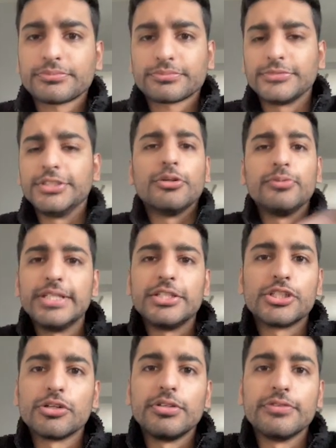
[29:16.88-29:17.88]
You don't need to
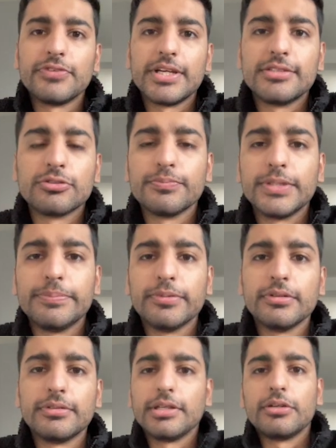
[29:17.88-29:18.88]
show your face. Some
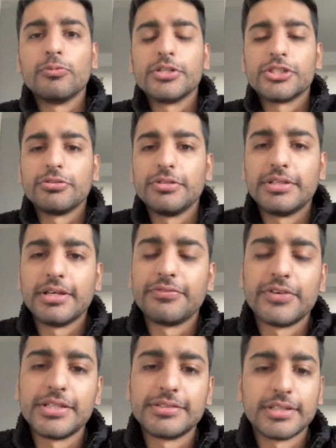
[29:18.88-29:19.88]
people, they don't want to show you their
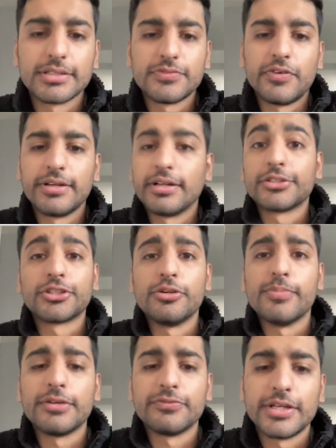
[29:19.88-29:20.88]
face. That's fine. I'll show you
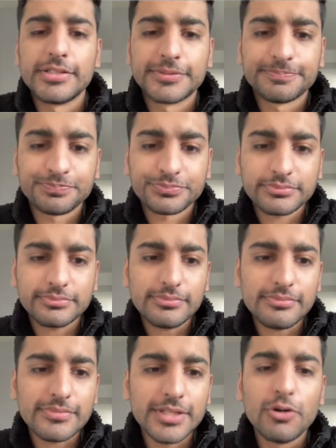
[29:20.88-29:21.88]
my face
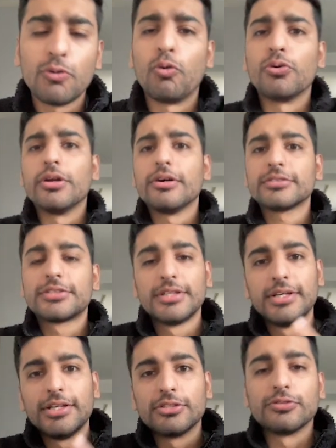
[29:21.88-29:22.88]
or not.
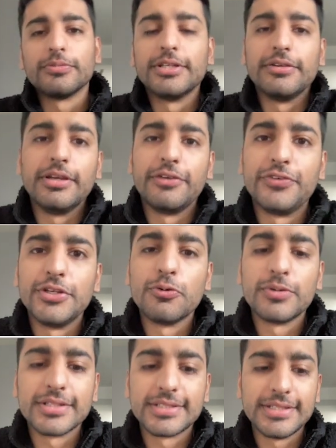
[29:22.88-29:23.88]
So if you don't
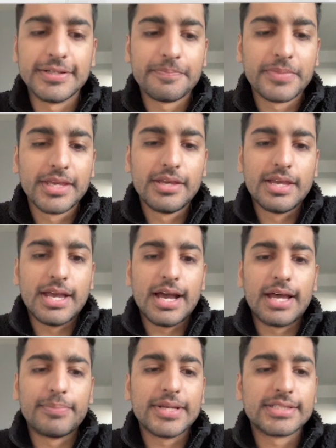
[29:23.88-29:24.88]
want to see it,
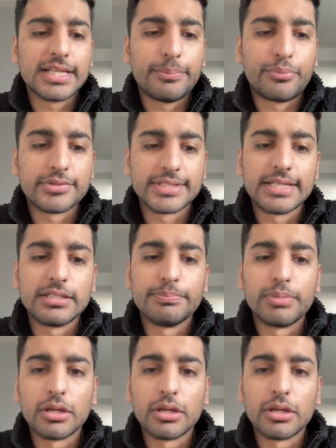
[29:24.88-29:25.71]
and basically I'll present the